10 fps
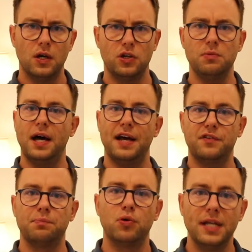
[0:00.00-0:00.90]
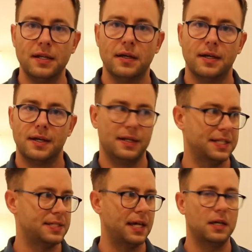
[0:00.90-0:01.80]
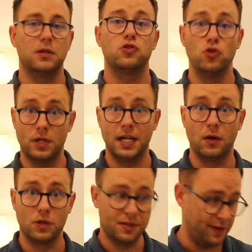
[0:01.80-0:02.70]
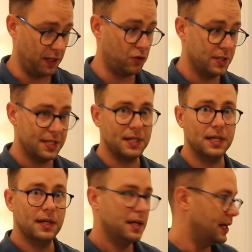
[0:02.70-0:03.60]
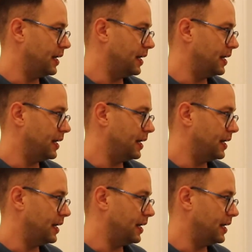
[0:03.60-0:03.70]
you might have to put in, let's say, 2 kilowatts of electricity,